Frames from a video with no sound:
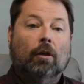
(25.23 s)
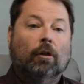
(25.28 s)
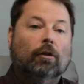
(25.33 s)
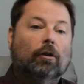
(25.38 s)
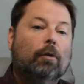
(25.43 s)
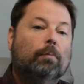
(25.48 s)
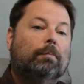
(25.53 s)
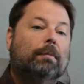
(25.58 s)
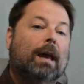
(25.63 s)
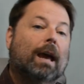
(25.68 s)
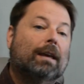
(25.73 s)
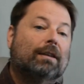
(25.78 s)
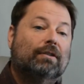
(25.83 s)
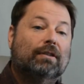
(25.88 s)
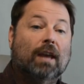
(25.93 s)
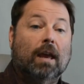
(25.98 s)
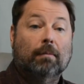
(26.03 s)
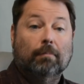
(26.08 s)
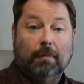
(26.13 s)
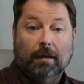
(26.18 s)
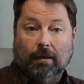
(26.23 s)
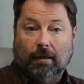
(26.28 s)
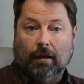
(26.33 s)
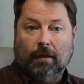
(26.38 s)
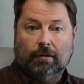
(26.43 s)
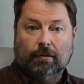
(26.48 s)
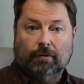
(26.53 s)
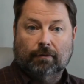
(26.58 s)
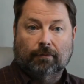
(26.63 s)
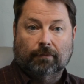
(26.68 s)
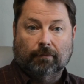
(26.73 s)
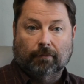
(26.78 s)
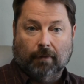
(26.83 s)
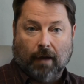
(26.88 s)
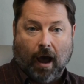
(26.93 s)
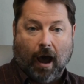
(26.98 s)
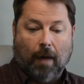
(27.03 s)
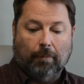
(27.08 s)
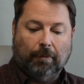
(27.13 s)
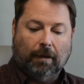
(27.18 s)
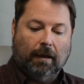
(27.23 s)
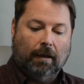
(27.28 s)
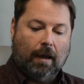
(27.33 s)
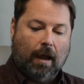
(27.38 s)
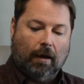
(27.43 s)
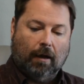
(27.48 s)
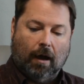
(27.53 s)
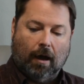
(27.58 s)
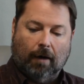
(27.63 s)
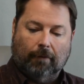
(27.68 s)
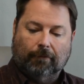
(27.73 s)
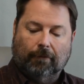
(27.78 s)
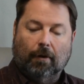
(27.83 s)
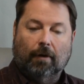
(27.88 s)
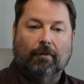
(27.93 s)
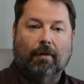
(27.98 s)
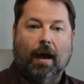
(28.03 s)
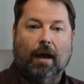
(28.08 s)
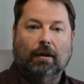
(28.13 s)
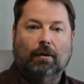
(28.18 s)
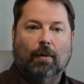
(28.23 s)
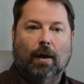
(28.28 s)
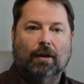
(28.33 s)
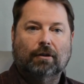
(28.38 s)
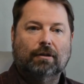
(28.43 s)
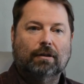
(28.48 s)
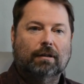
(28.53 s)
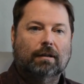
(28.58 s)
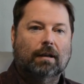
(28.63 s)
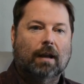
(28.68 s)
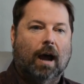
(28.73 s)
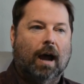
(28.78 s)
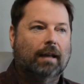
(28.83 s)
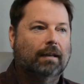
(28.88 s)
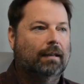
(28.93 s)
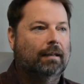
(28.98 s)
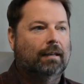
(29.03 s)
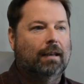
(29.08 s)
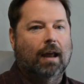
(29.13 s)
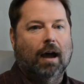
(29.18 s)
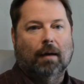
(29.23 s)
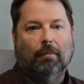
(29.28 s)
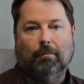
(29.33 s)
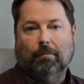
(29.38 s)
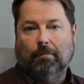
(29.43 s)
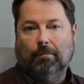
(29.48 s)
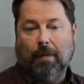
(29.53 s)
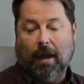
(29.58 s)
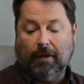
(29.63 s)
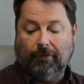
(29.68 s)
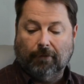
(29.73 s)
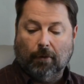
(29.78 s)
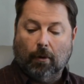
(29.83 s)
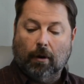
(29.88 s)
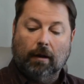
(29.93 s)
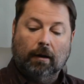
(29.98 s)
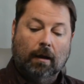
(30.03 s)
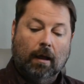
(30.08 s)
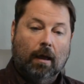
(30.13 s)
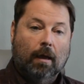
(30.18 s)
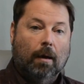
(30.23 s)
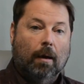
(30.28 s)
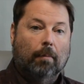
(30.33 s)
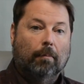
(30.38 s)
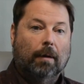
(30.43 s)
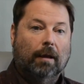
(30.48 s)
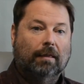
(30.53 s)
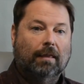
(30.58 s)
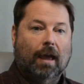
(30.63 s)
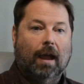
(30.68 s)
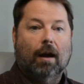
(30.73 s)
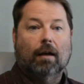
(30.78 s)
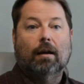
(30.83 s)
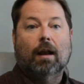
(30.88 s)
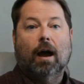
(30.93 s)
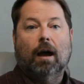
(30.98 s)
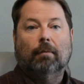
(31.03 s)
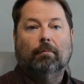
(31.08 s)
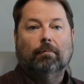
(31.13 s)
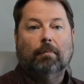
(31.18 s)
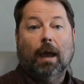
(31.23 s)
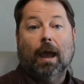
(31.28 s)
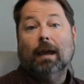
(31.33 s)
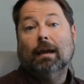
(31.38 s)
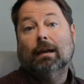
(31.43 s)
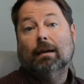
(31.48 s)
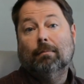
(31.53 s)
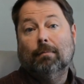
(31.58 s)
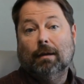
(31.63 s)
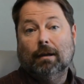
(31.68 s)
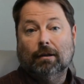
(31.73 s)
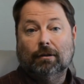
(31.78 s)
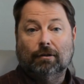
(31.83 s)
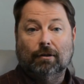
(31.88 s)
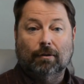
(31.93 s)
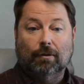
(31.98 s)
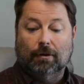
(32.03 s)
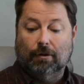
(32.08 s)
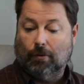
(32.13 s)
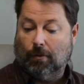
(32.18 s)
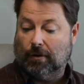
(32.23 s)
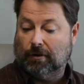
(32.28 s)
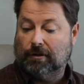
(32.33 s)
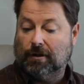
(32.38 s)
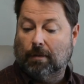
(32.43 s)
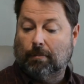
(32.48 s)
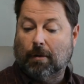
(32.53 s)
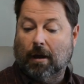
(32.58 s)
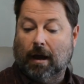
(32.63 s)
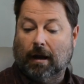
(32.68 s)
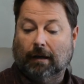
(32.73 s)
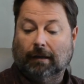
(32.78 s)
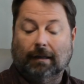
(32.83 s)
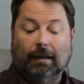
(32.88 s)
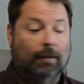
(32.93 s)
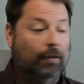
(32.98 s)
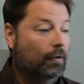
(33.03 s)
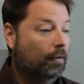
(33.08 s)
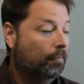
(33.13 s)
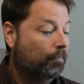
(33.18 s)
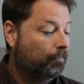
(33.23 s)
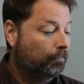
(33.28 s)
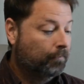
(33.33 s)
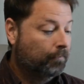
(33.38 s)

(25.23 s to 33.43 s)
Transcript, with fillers: Loupedeck sent me this copy uh, for evaluation. I did not pay for it, but they are not paying me to endorse their product either.